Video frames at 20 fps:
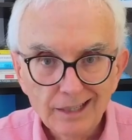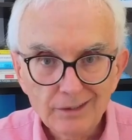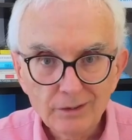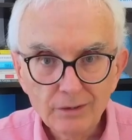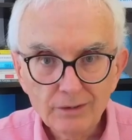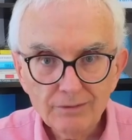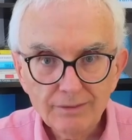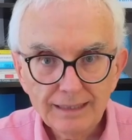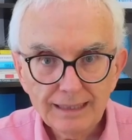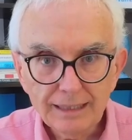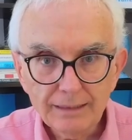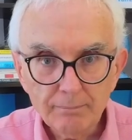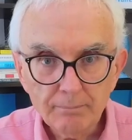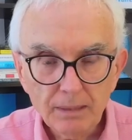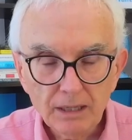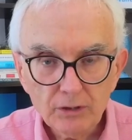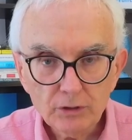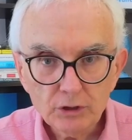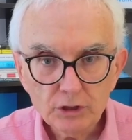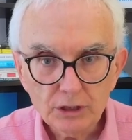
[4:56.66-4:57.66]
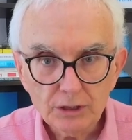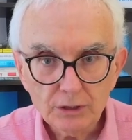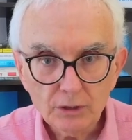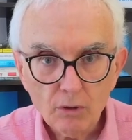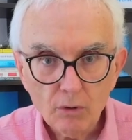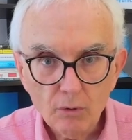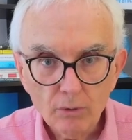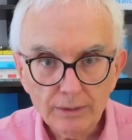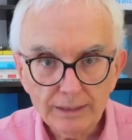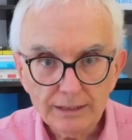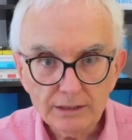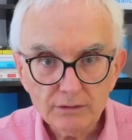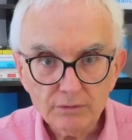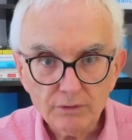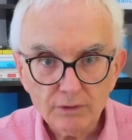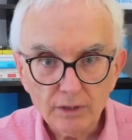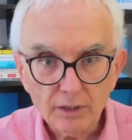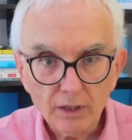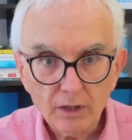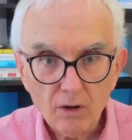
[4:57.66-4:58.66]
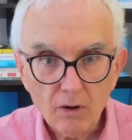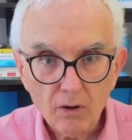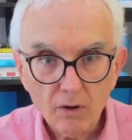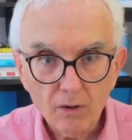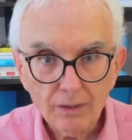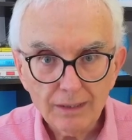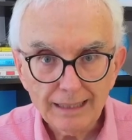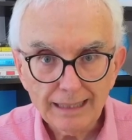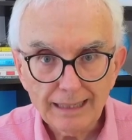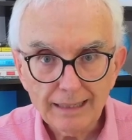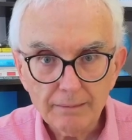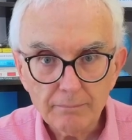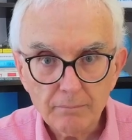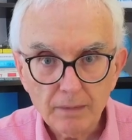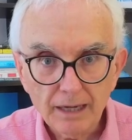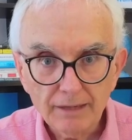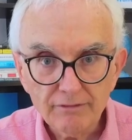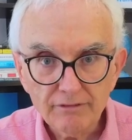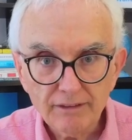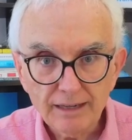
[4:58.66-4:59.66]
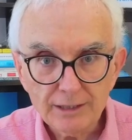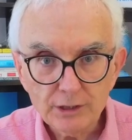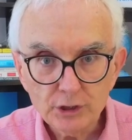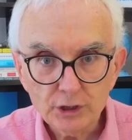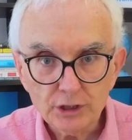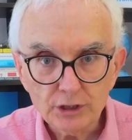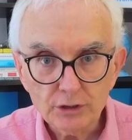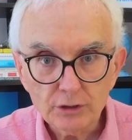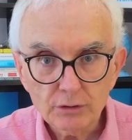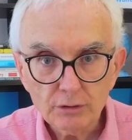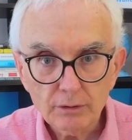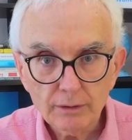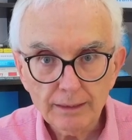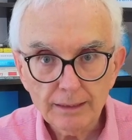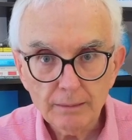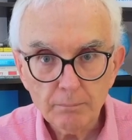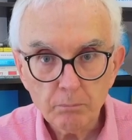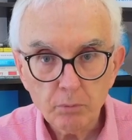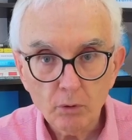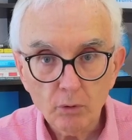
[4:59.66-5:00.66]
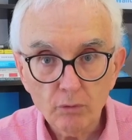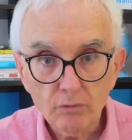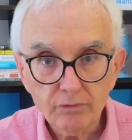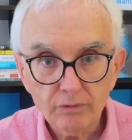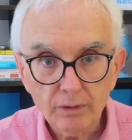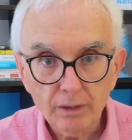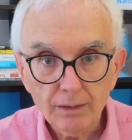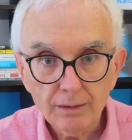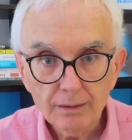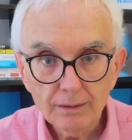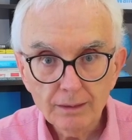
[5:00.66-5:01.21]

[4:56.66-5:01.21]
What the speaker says: I don't have any Belgian coins for a call, and my French is très pauvre.